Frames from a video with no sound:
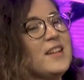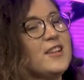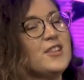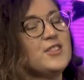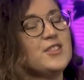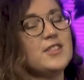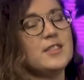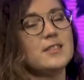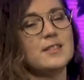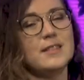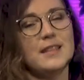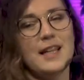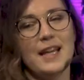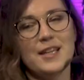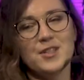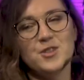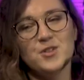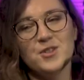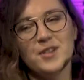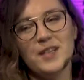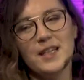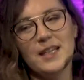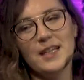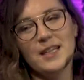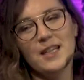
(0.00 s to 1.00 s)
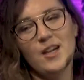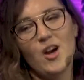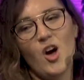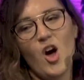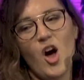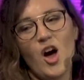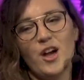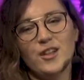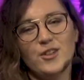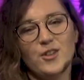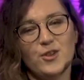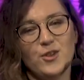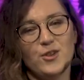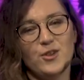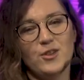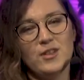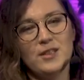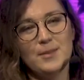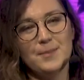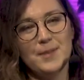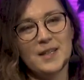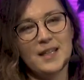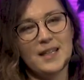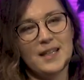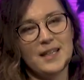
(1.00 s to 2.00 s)
She's lecturing on the
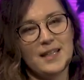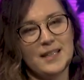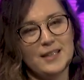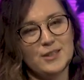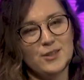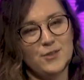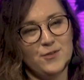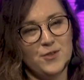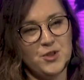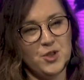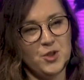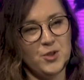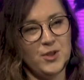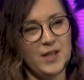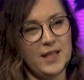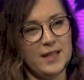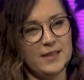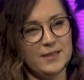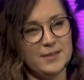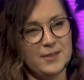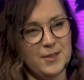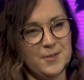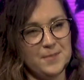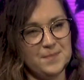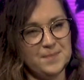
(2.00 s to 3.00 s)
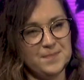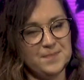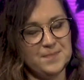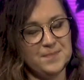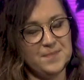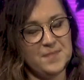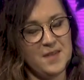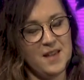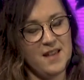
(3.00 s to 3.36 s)
early beginnings of Judaism,